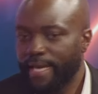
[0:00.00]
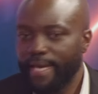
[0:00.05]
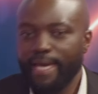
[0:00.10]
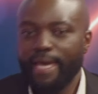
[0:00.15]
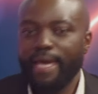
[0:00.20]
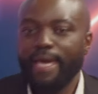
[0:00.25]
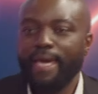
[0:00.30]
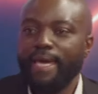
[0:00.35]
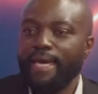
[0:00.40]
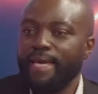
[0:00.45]

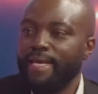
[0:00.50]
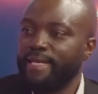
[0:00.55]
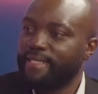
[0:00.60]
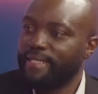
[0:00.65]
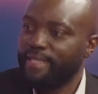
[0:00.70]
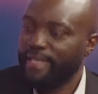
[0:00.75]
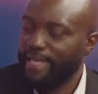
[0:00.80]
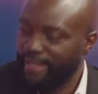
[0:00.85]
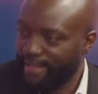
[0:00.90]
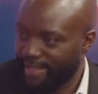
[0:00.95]
He
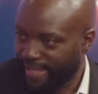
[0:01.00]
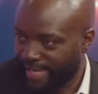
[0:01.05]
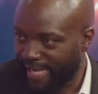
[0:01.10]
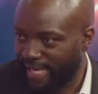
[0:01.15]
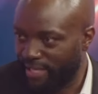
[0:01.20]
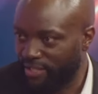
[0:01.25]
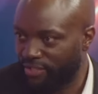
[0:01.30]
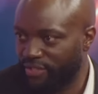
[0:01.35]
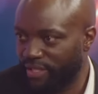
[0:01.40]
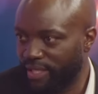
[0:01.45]
is in the
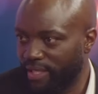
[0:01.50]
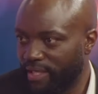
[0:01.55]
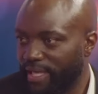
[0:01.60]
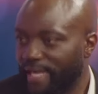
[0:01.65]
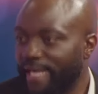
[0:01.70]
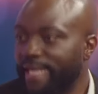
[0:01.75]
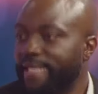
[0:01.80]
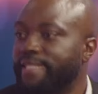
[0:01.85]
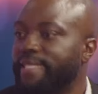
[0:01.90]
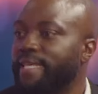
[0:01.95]
country.
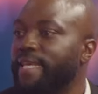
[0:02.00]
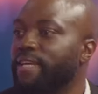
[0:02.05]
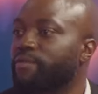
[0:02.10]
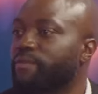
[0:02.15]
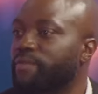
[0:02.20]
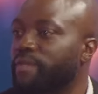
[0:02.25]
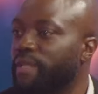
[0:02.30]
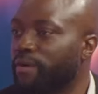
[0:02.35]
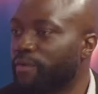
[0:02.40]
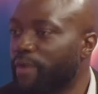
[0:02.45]
Is he
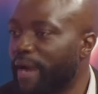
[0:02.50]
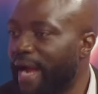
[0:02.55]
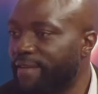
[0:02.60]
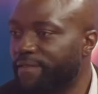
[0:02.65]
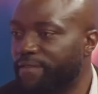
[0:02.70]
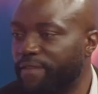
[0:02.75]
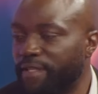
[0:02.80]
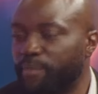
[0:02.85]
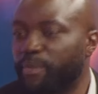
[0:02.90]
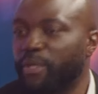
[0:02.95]
the right
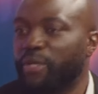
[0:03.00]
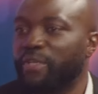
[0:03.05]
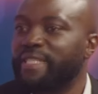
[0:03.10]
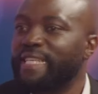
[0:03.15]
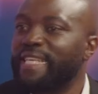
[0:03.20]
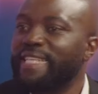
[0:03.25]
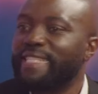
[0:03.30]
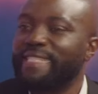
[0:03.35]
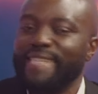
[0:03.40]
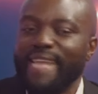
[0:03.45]
fit? Because
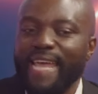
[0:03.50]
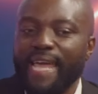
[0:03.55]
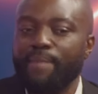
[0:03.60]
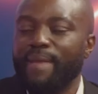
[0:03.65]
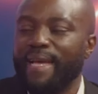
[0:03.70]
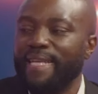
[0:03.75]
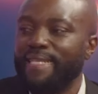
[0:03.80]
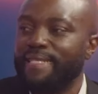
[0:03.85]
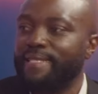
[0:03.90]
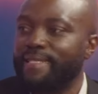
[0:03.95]
his
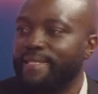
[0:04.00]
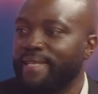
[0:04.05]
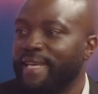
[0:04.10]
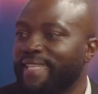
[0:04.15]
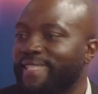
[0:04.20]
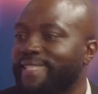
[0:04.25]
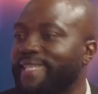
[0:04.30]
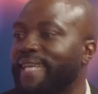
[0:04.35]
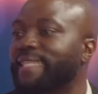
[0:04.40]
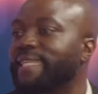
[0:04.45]
name has
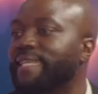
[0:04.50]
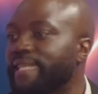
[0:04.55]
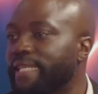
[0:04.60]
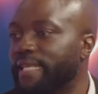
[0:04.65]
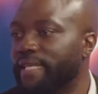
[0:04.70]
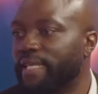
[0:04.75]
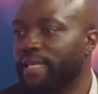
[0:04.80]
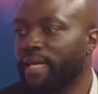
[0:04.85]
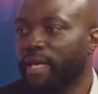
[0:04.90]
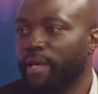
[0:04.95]

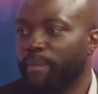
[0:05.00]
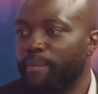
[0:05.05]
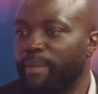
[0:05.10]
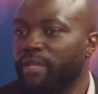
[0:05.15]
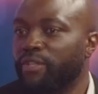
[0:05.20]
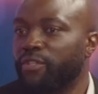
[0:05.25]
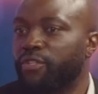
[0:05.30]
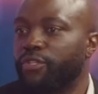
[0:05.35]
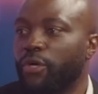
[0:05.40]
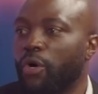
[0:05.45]
suddenly
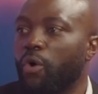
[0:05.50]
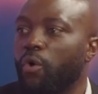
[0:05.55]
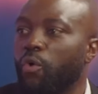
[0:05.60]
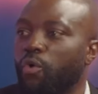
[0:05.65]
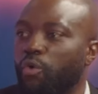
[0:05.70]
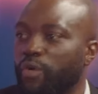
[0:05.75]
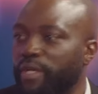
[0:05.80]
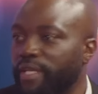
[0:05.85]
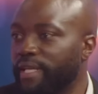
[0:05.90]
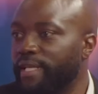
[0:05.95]
been
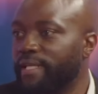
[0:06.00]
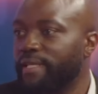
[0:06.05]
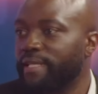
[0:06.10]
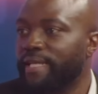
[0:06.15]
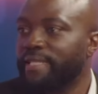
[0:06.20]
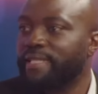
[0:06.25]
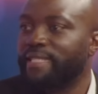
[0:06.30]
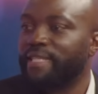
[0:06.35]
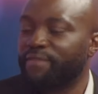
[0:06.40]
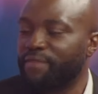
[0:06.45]
thrown
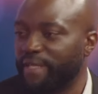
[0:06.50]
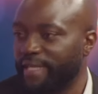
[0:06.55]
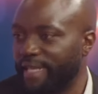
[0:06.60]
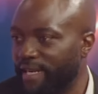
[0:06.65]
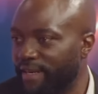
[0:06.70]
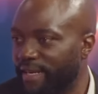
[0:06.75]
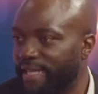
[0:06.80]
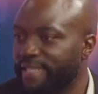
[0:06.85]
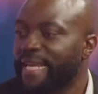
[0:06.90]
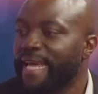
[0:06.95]
in different
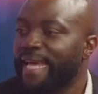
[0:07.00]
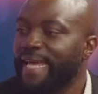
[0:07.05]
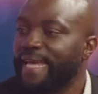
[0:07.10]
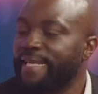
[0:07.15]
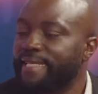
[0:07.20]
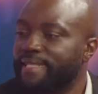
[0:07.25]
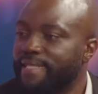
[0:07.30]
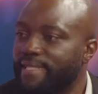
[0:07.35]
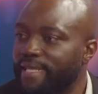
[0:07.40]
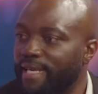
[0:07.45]
areas.
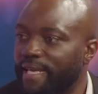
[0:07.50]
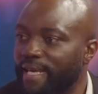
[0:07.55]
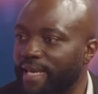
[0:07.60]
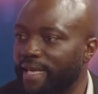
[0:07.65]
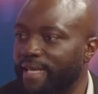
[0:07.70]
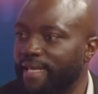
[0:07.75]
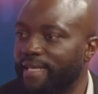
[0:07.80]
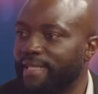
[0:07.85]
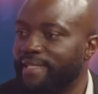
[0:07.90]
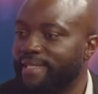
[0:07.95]
Is
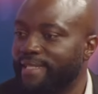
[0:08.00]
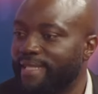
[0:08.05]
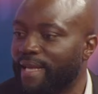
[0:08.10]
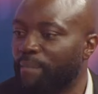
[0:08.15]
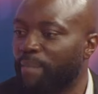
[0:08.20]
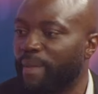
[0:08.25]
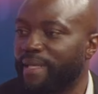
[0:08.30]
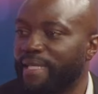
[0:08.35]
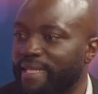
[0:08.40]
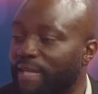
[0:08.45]
he
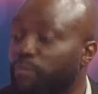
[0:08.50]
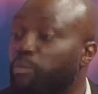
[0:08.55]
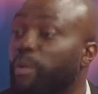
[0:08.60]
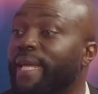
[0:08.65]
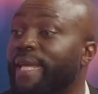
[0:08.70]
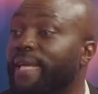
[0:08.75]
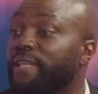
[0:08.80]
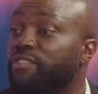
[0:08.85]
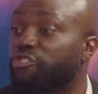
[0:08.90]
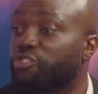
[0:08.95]
somebody that we
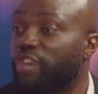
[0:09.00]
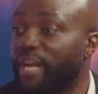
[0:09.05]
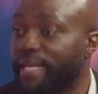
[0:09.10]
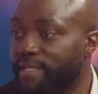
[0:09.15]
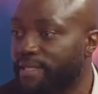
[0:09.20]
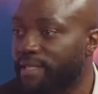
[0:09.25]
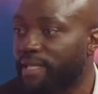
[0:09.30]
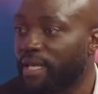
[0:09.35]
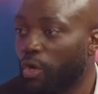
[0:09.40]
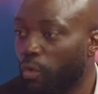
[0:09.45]
can
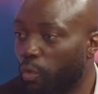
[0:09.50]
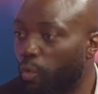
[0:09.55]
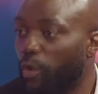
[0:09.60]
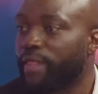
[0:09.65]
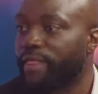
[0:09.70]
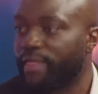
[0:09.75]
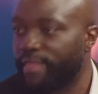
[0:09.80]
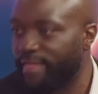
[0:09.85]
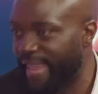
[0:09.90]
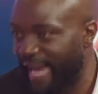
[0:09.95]
trust
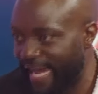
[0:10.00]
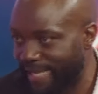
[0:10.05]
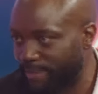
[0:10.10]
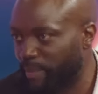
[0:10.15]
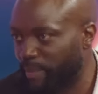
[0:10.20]
with that